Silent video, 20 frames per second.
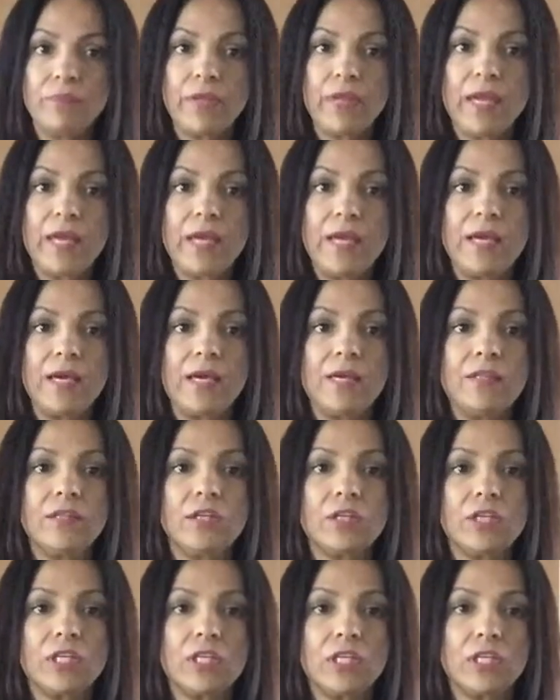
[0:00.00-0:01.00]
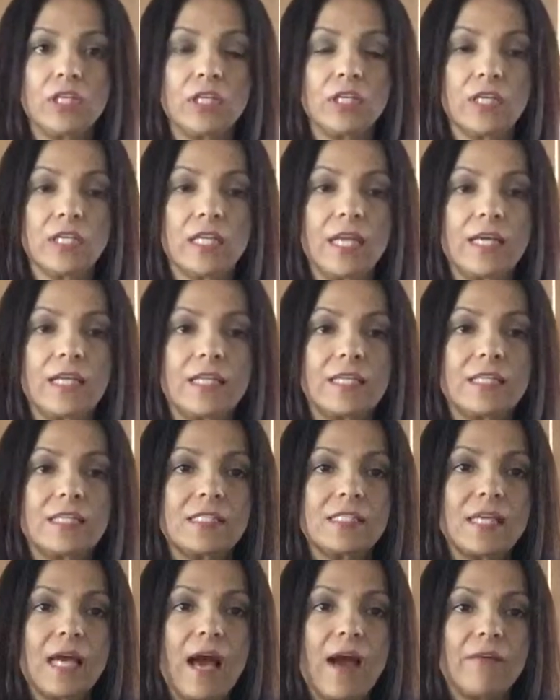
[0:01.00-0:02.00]
and they're gonna look like this
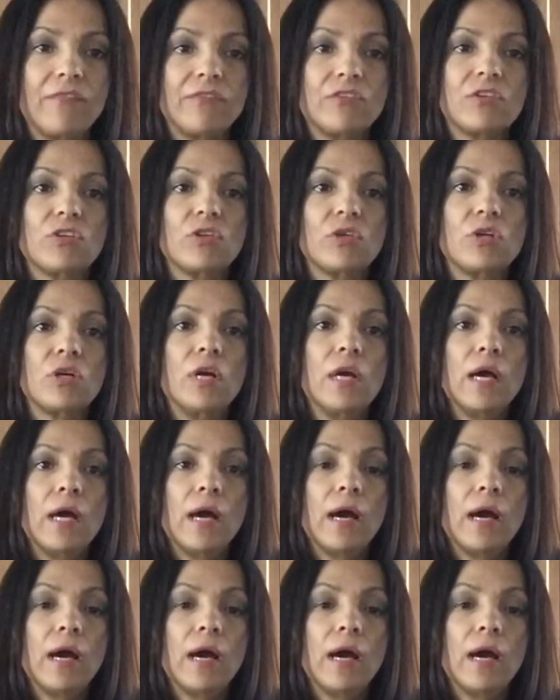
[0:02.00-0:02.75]
after